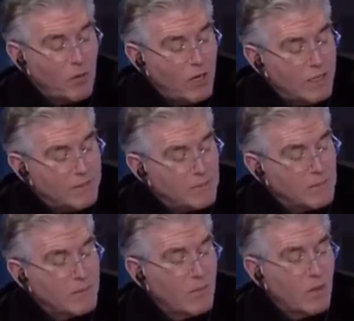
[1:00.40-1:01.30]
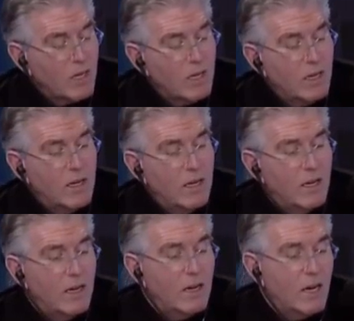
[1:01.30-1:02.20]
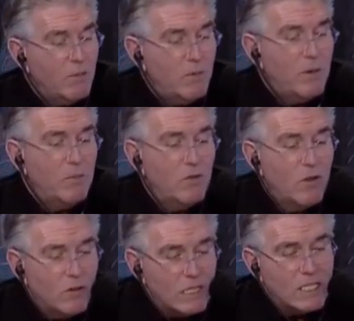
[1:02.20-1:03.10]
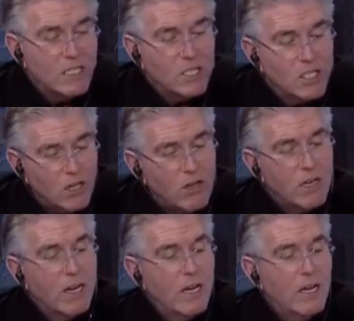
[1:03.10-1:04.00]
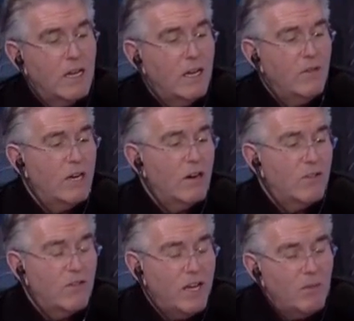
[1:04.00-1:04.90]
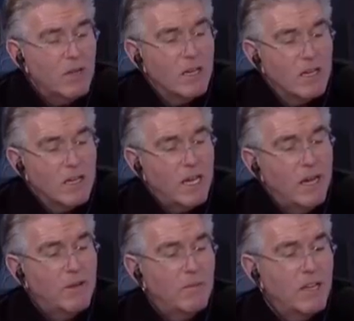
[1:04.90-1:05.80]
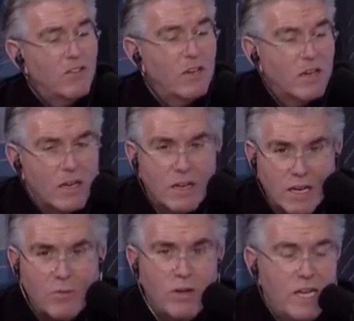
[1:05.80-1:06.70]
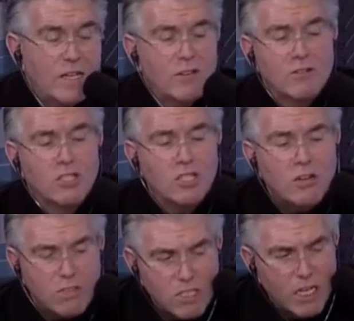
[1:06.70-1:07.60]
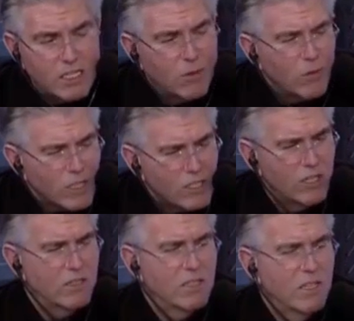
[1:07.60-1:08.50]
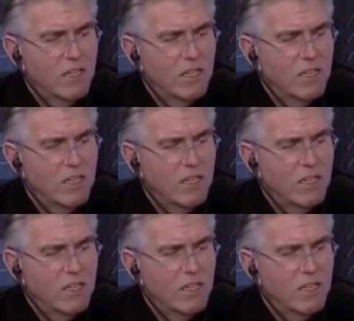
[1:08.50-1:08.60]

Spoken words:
Well, a couple of people noticed this shirt, and they, even in our family, came to me and said, "Can we get those shirts?" And I said, "What shirt?"